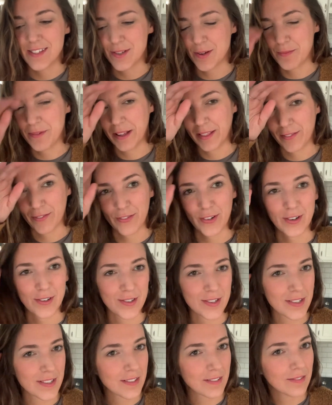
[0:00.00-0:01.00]
so I'm not the
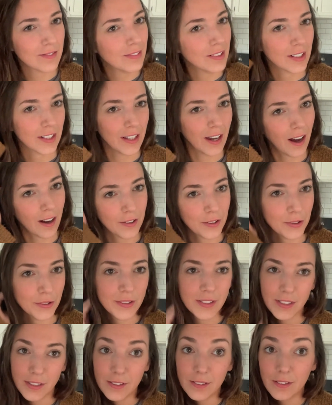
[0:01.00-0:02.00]
first Yahoo
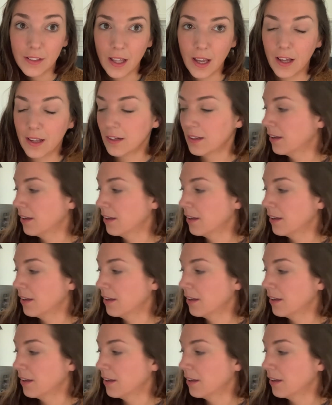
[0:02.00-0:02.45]
to do that.